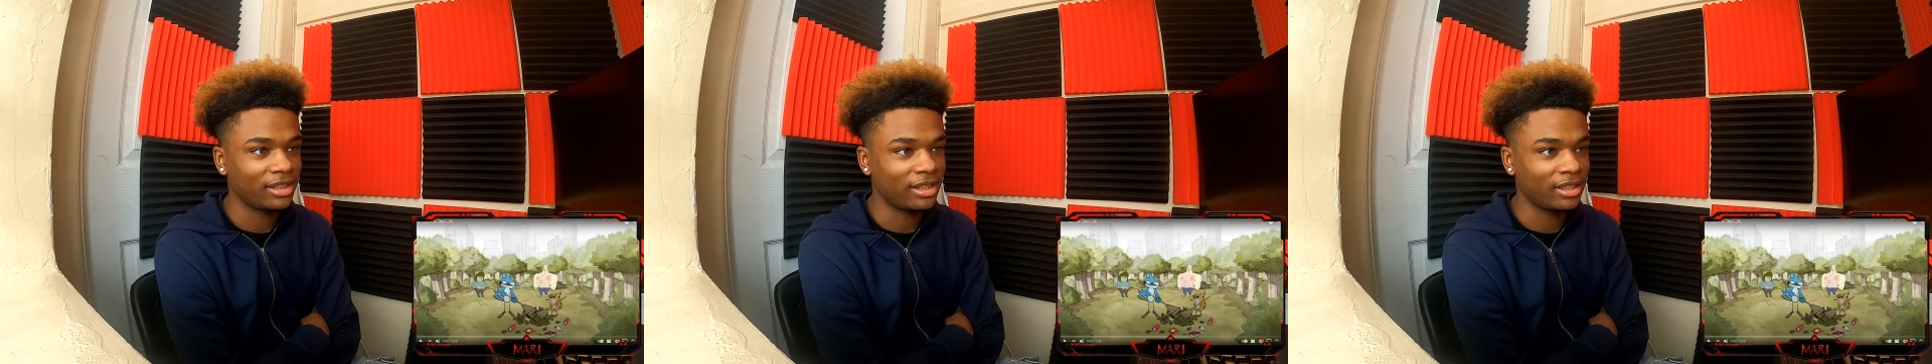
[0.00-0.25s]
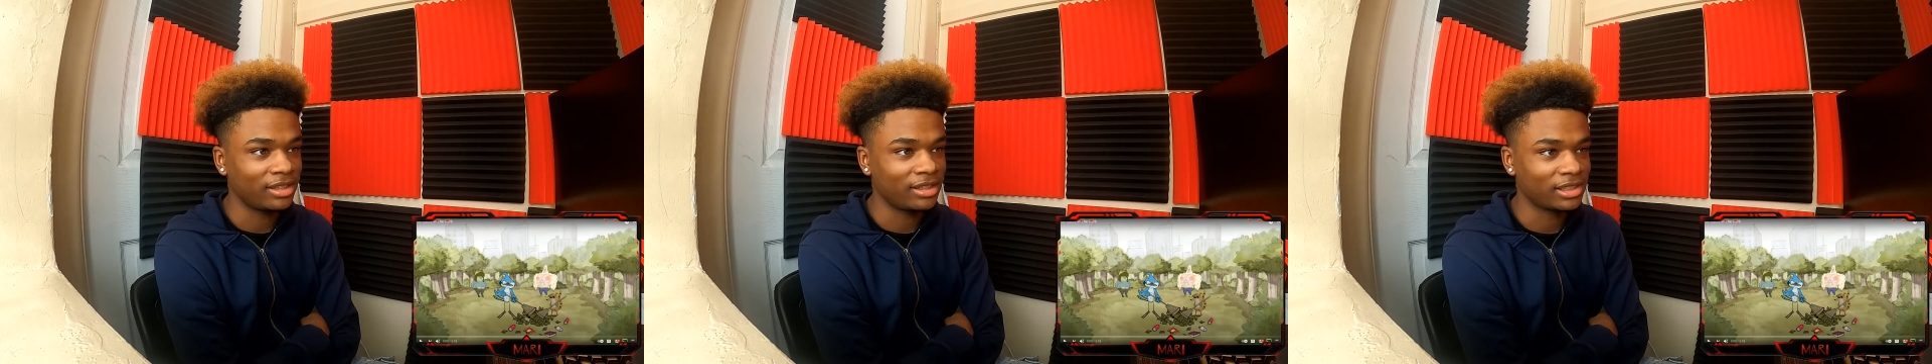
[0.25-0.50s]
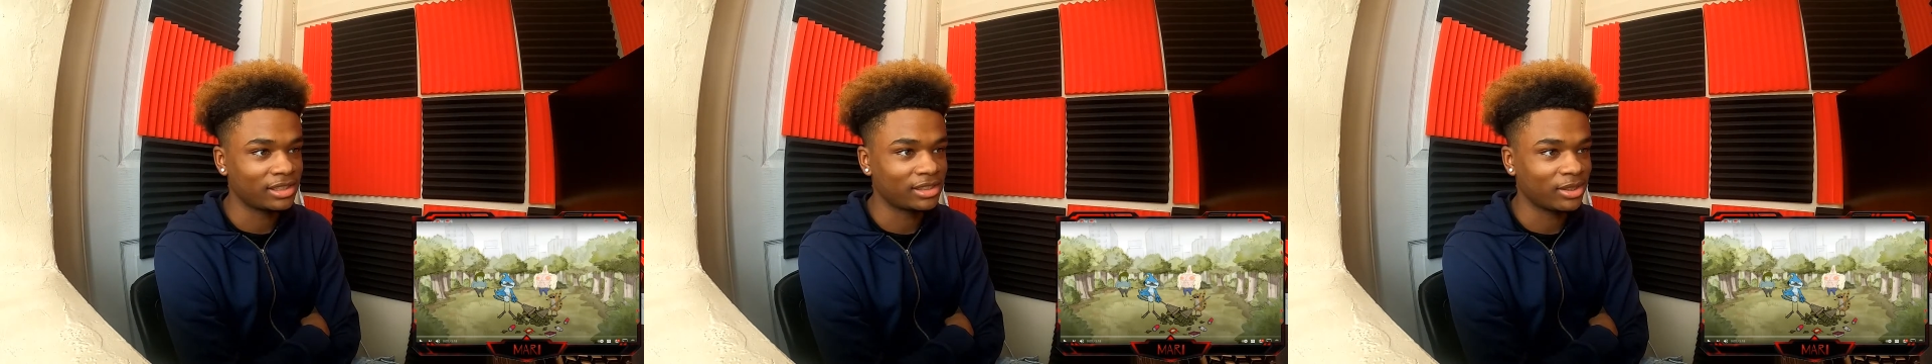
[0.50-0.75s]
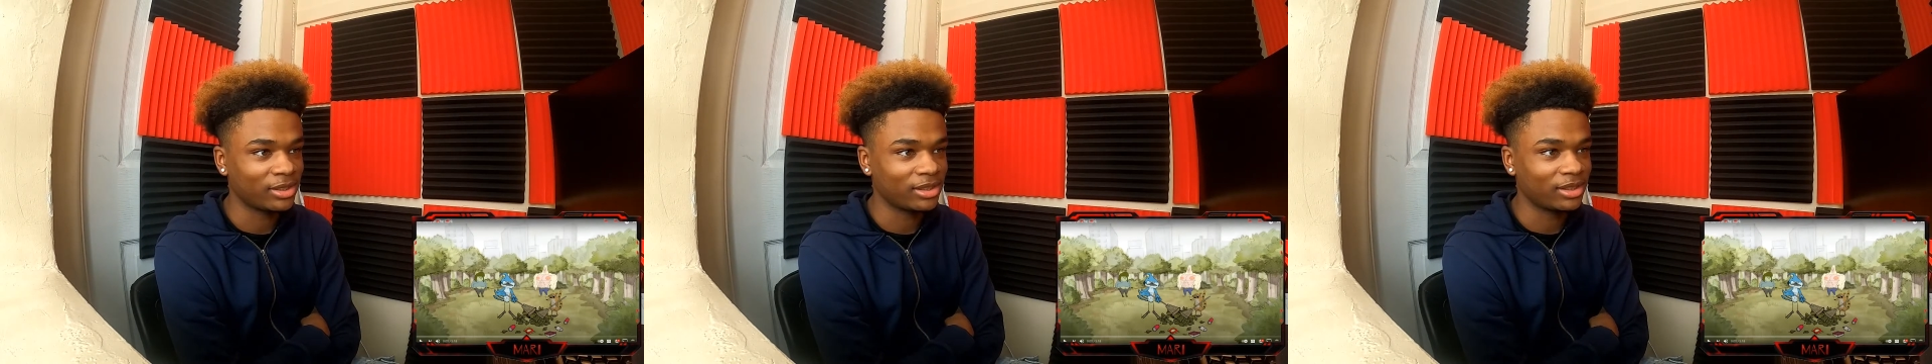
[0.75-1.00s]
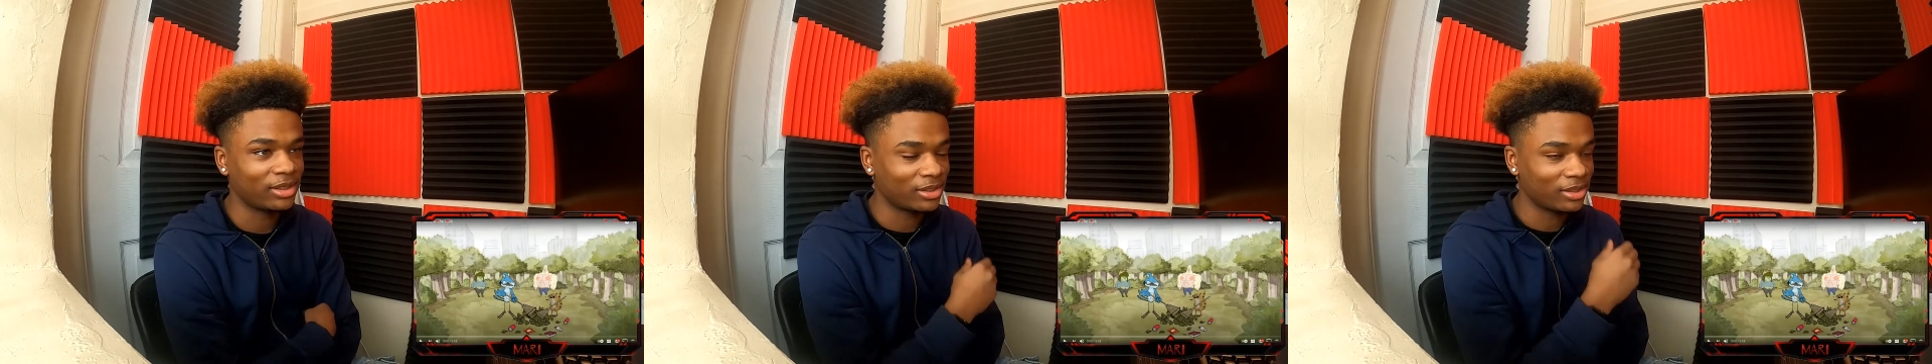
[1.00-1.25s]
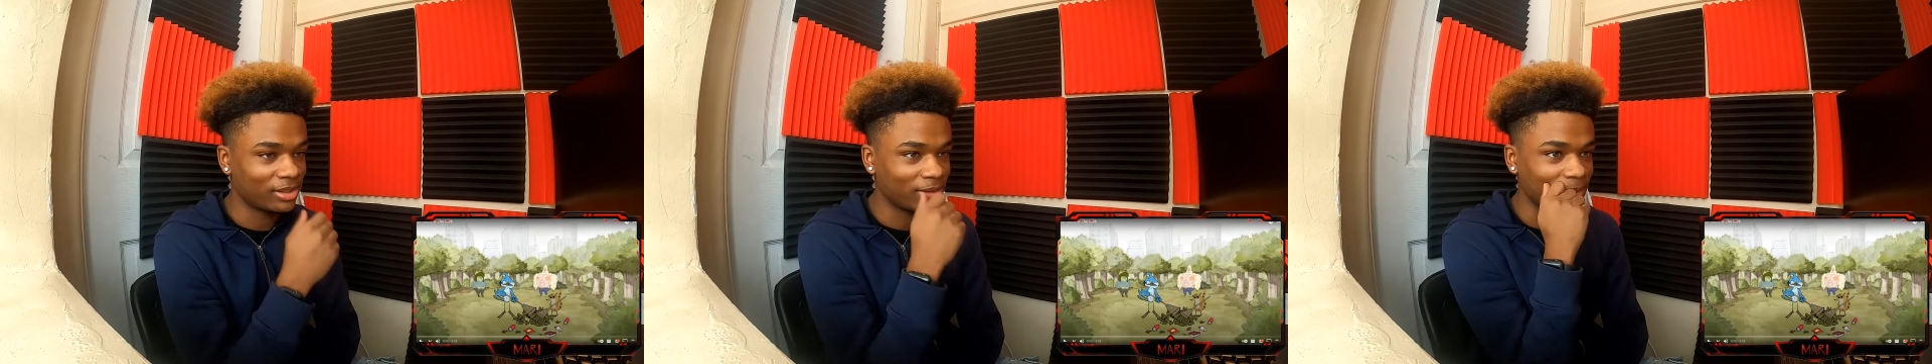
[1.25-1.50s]
a good start.
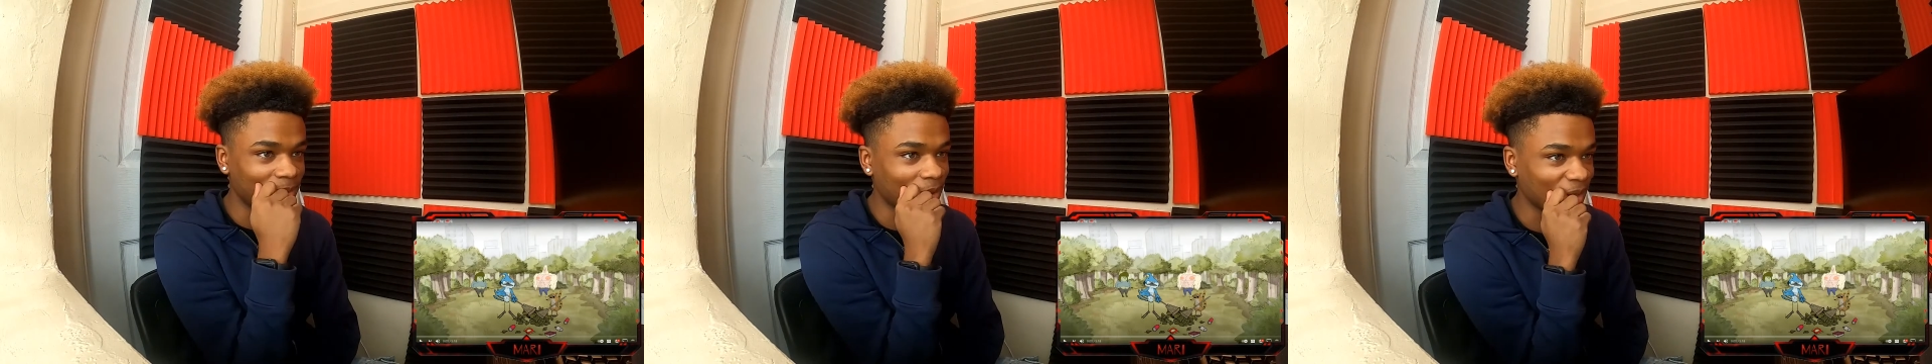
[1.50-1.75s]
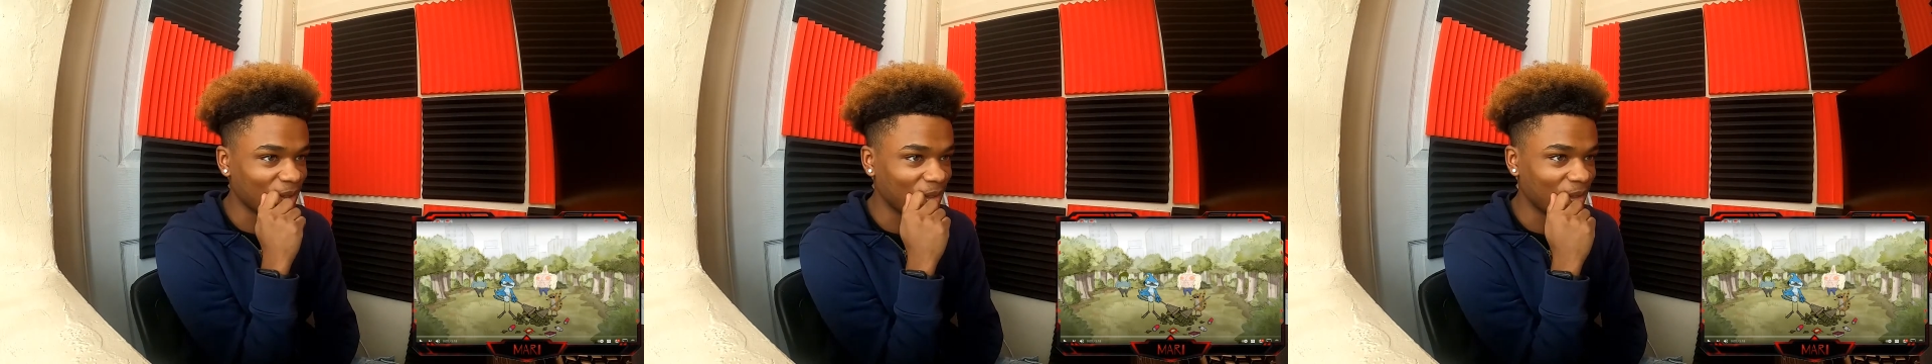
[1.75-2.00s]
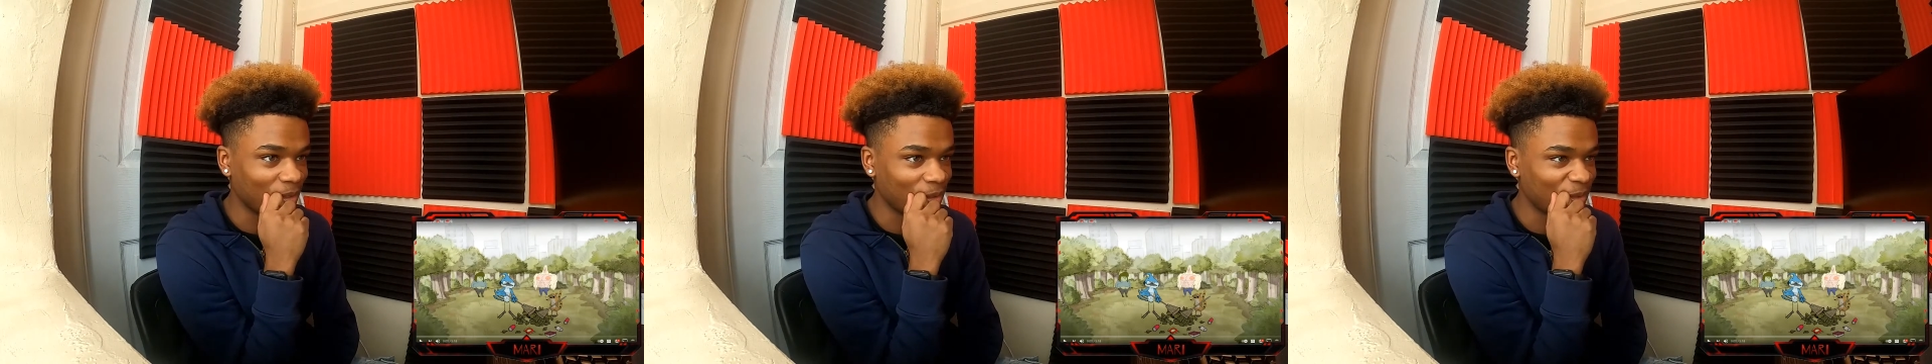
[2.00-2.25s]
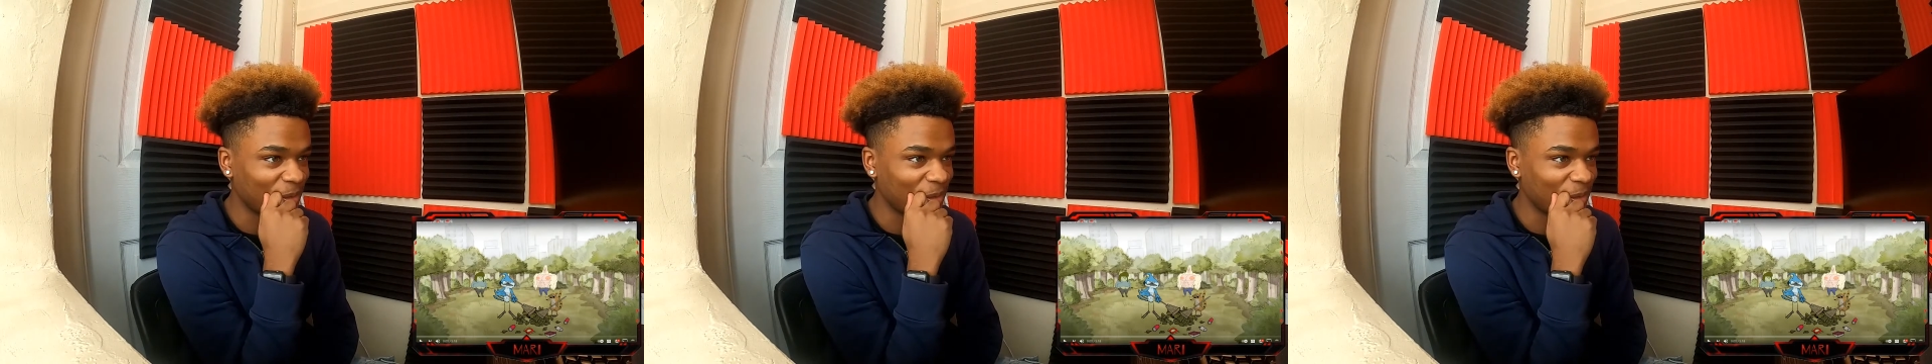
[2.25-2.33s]
Oh my god.